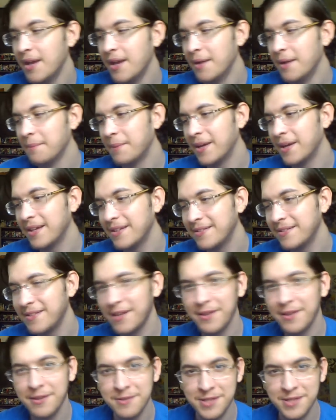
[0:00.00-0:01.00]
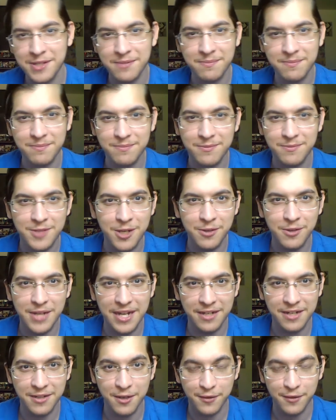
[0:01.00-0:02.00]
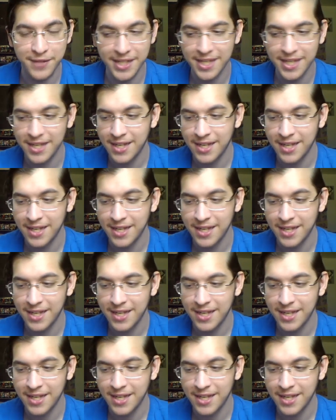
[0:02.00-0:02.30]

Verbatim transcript: but no, there's just joking Dovey.